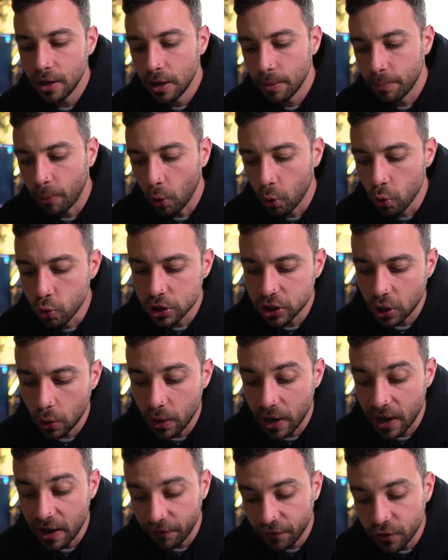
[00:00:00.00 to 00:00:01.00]
But also,
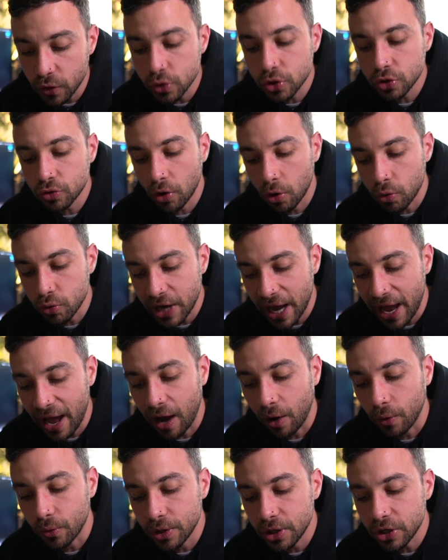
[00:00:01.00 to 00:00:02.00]
if you scroll
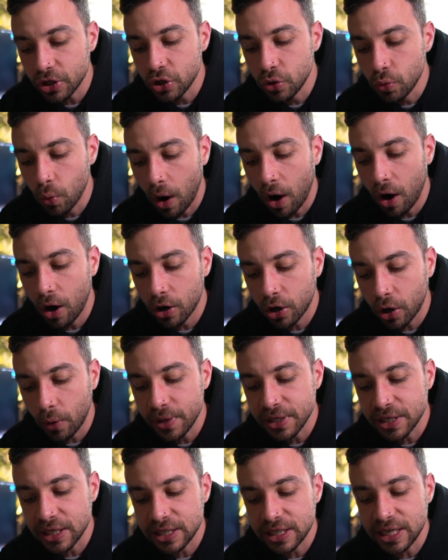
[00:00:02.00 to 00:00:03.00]
down, you are
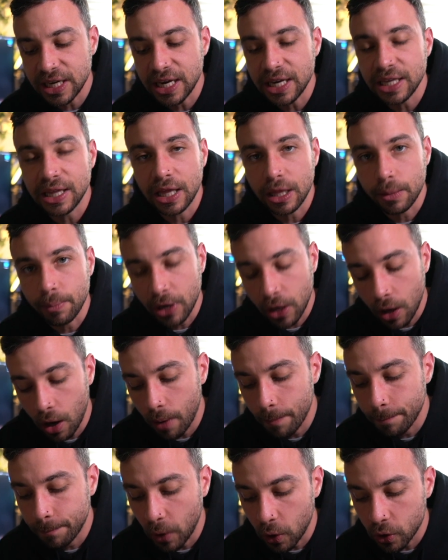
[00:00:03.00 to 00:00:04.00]
going to see that the
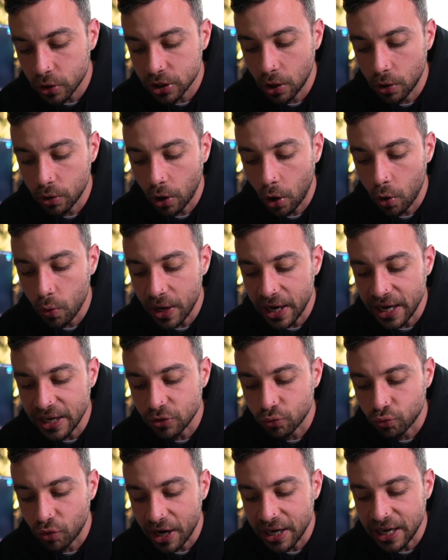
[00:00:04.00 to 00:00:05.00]
Milan box logo
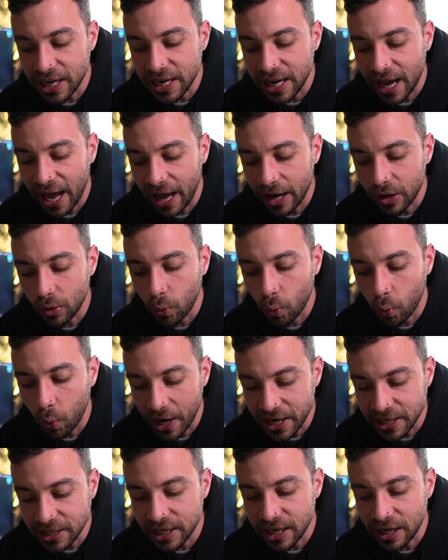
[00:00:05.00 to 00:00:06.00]
is ready and
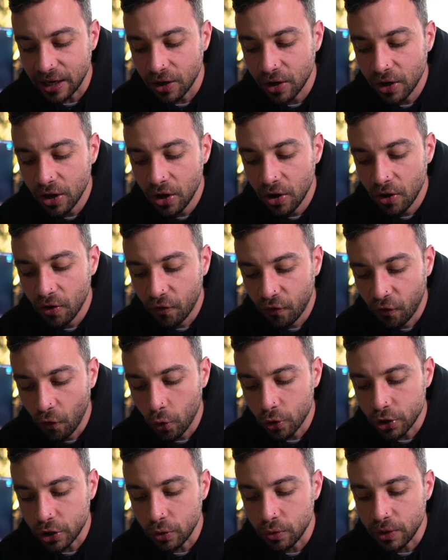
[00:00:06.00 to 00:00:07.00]
waiting
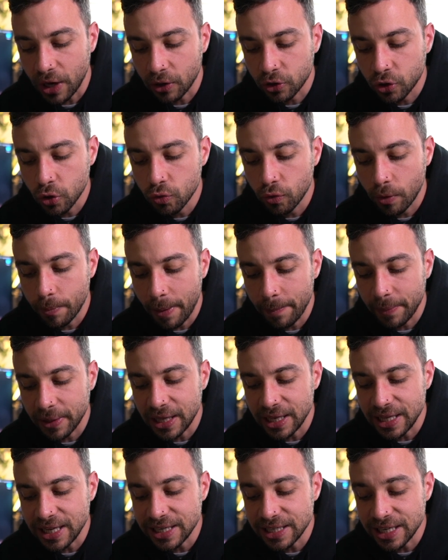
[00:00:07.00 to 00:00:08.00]
for you. Now, do remember
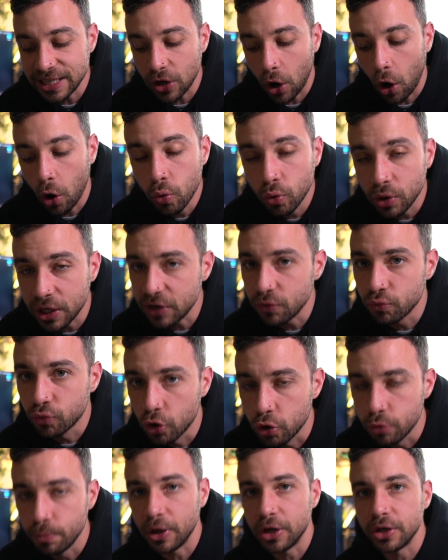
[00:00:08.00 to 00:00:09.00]
that this is only
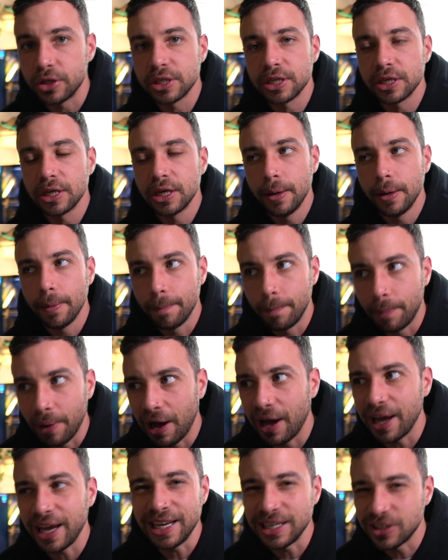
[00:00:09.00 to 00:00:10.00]
rumored,
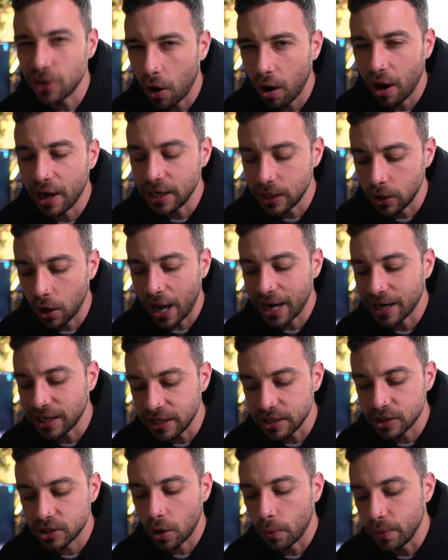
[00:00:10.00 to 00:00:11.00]
but it is highly
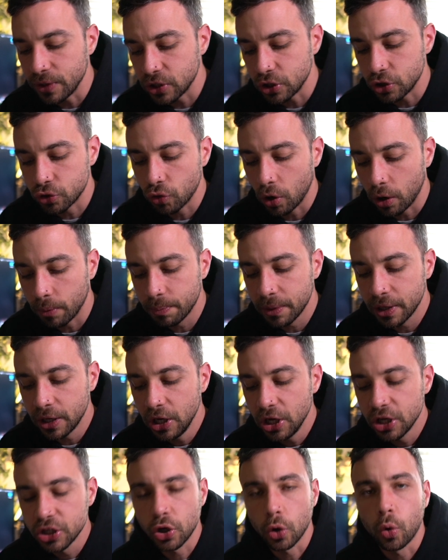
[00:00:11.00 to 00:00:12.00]
likely it's going to drop.
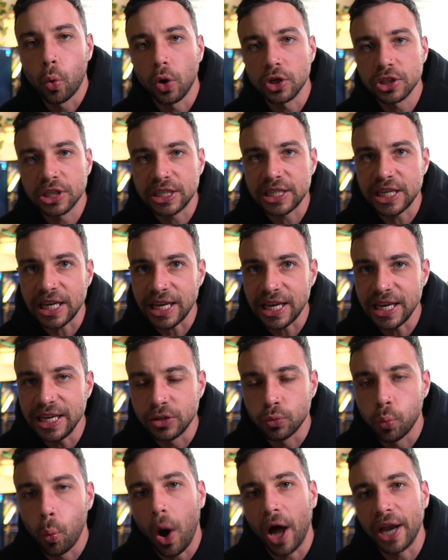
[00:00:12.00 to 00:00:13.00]
So quantity
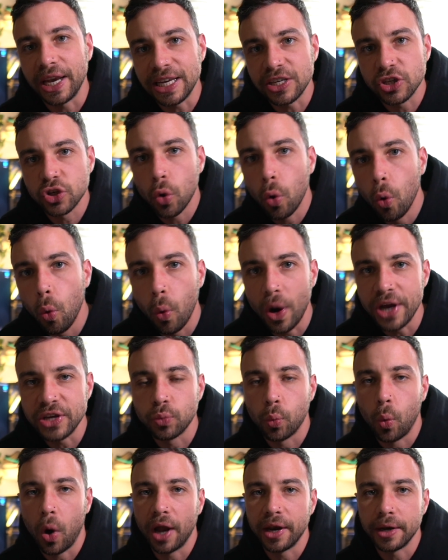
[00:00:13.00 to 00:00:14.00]
is one, it's
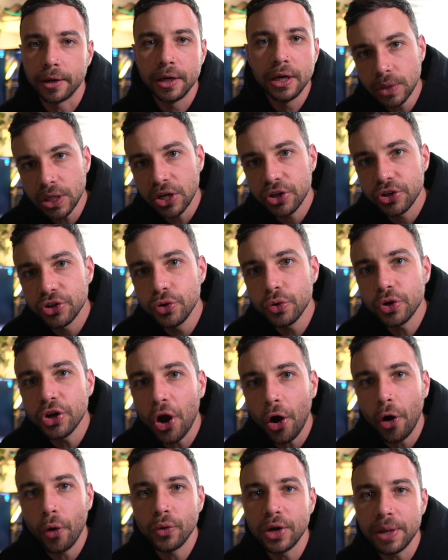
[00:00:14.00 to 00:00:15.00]
always one. You can
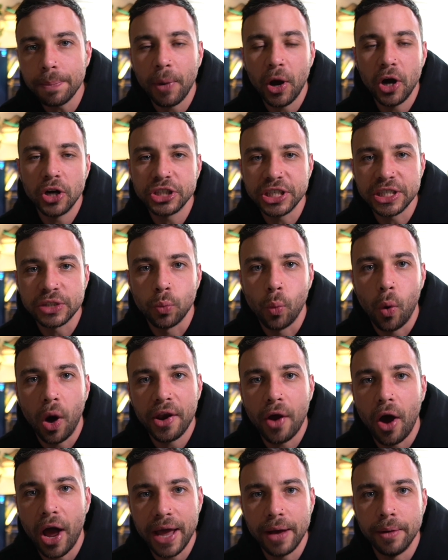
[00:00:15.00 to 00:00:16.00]
only purchase
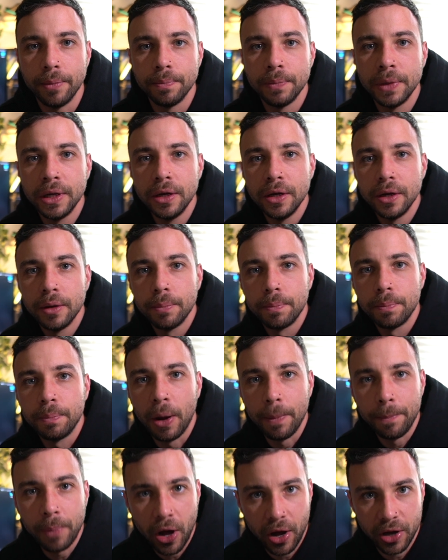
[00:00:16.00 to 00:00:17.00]
one item
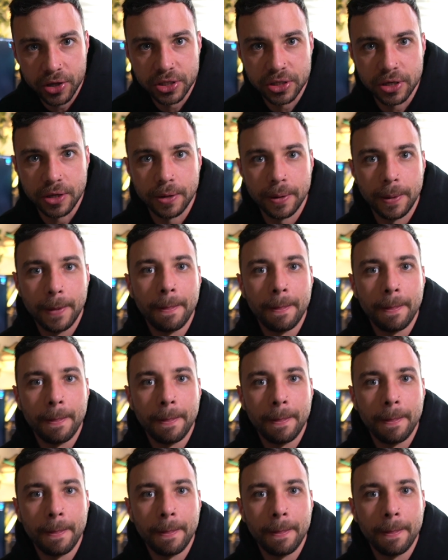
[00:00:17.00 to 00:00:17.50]
per person.